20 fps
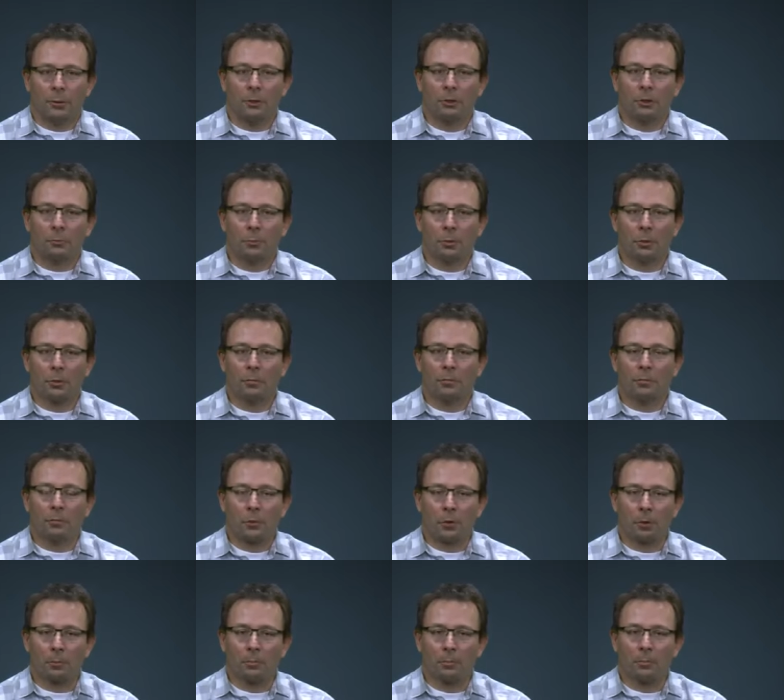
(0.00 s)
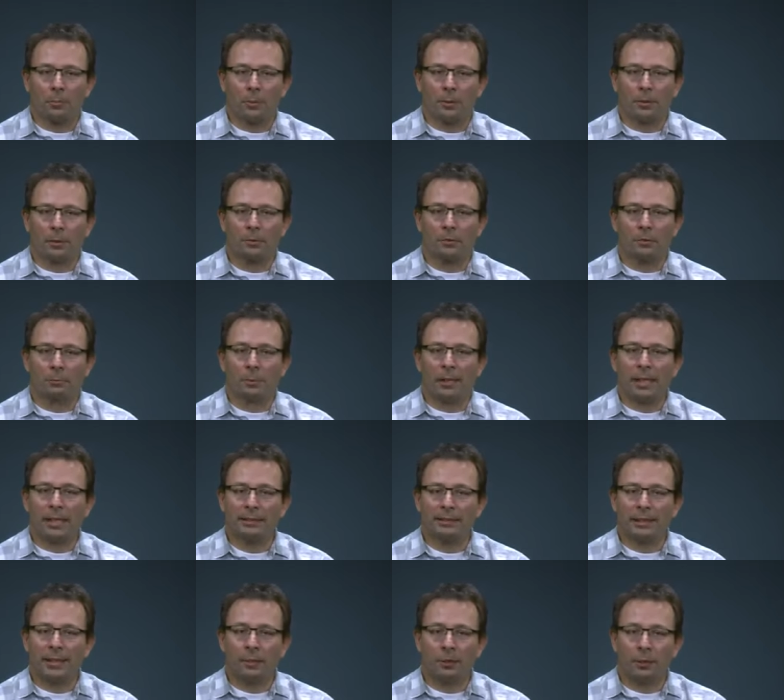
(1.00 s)
to move from supply
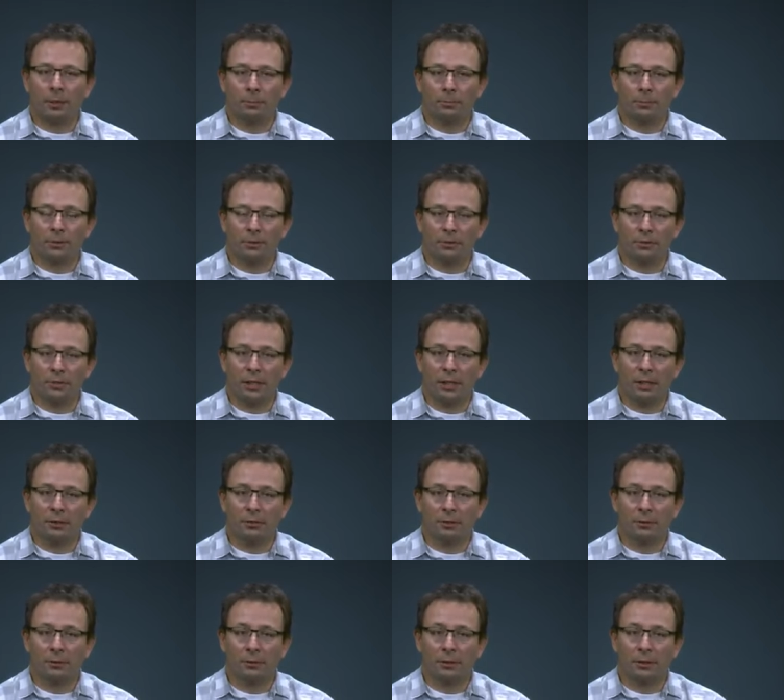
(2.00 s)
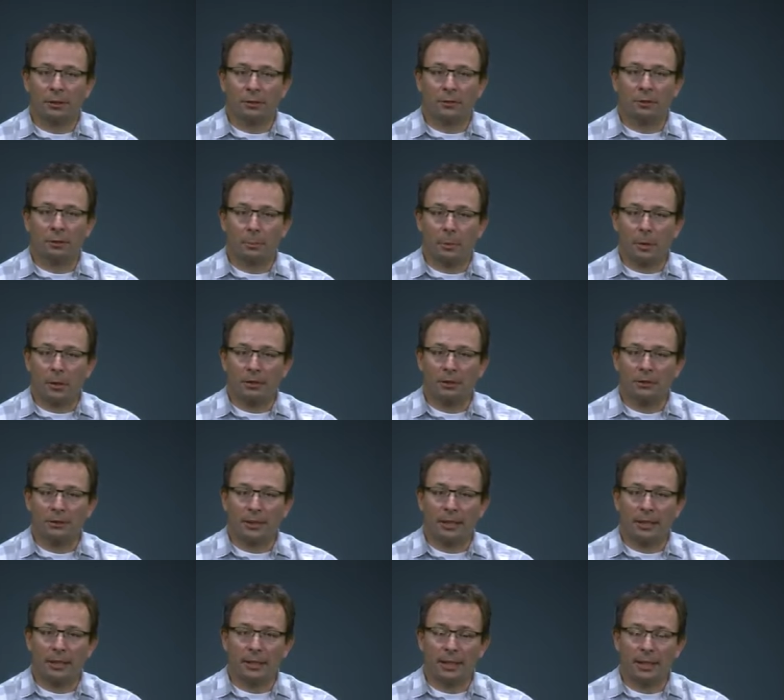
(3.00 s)
side options now to look at demand
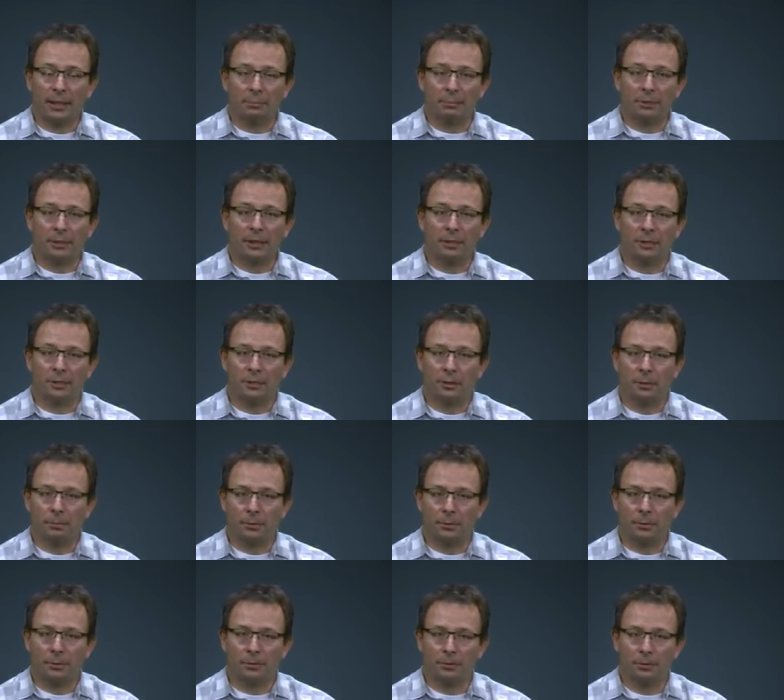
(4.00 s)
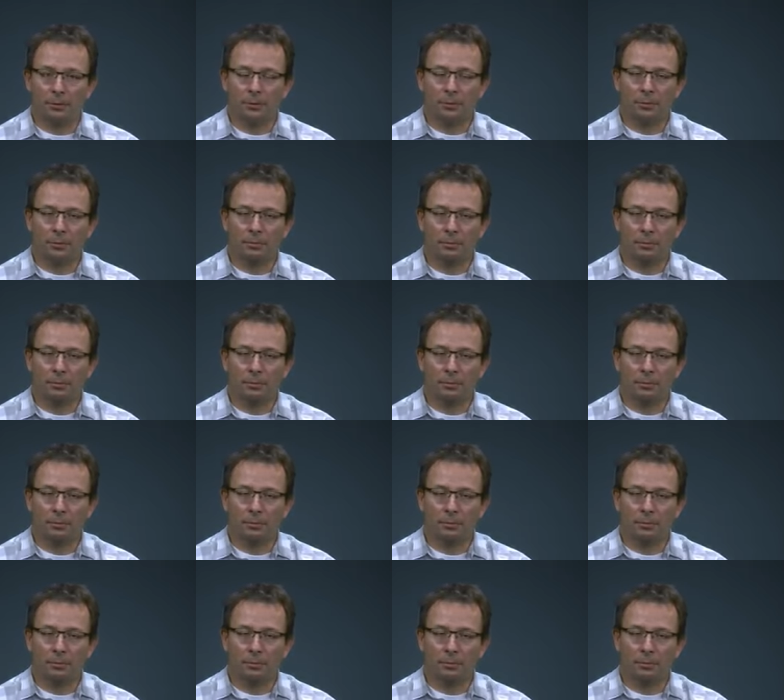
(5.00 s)
side adaptation options.